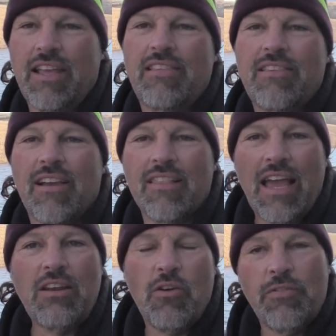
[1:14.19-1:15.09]
It's
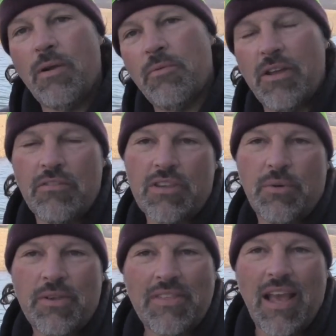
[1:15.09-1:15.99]
late November. Yesterday
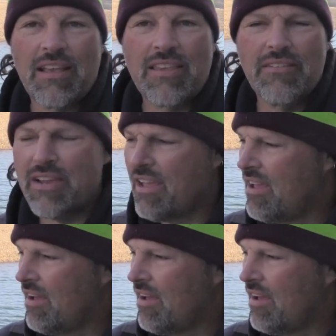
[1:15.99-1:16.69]
was Thanksgiving.